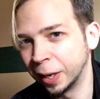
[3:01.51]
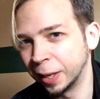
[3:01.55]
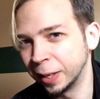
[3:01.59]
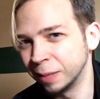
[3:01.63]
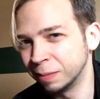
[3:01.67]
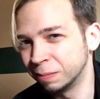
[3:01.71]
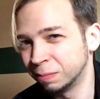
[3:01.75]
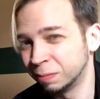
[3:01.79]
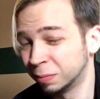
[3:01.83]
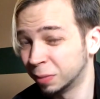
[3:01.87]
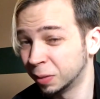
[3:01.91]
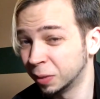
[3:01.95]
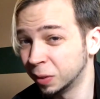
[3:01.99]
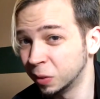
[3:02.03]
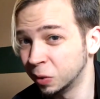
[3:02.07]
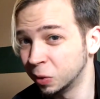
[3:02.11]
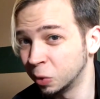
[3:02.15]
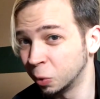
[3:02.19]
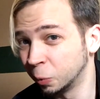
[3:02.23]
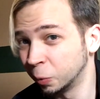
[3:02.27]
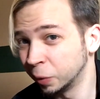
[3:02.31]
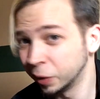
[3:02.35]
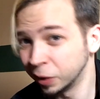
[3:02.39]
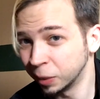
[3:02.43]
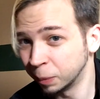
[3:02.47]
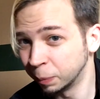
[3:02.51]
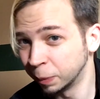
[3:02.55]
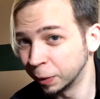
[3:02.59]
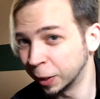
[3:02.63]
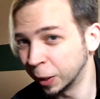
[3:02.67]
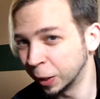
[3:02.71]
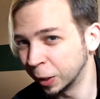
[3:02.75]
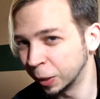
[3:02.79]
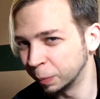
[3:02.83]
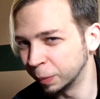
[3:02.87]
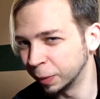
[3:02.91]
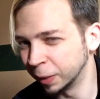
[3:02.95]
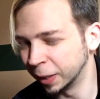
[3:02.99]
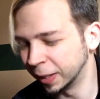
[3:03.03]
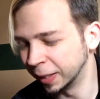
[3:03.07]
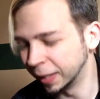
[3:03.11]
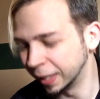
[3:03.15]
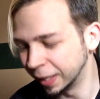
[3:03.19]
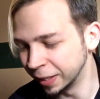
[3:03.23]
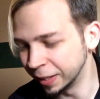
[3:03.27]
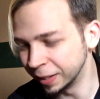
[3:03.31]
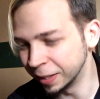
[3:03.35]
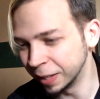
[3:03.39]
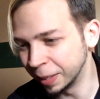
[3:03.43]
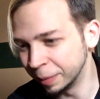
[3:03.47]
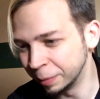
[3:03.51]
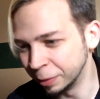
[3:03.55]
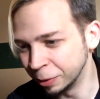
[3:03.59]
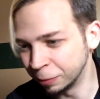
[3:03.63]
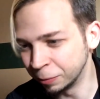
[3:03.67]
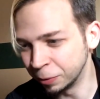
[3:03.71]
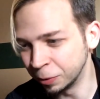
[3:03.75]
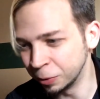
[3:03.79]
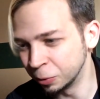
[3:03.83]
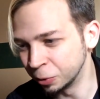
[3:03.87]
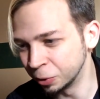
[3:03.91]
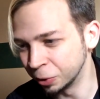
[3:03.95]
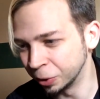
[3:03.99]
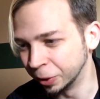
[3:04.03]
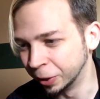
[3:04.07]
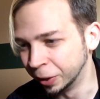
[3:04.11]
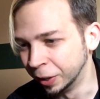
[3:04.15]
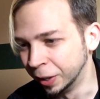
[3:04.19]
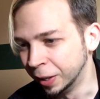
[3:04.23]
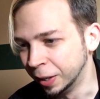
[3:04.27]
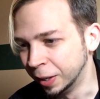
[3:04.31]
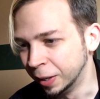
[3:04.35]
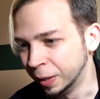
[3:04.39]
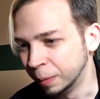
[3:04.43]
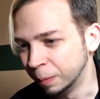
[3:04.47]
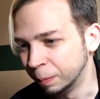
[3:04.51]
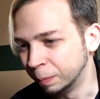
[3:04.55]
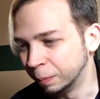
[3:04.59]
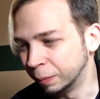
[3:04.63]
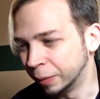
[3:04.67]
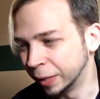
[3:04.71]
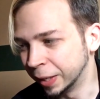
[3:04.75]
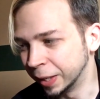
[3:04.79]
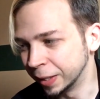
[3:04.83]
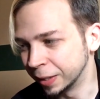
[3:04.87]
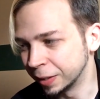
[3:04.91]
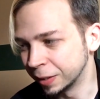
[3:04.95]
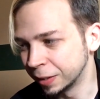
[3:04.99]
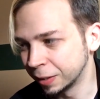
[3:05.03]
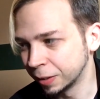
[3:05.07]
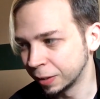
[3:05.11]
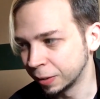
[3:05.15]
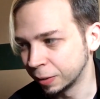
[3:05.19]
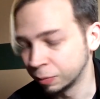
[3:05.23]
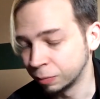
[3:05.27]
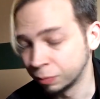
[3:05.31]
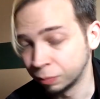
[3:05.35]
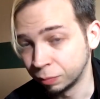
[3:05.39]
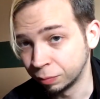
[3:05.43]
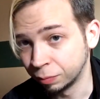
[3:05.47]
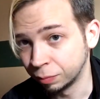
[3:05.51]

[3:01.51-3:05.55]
I don't really plan to play it anytime in the future, but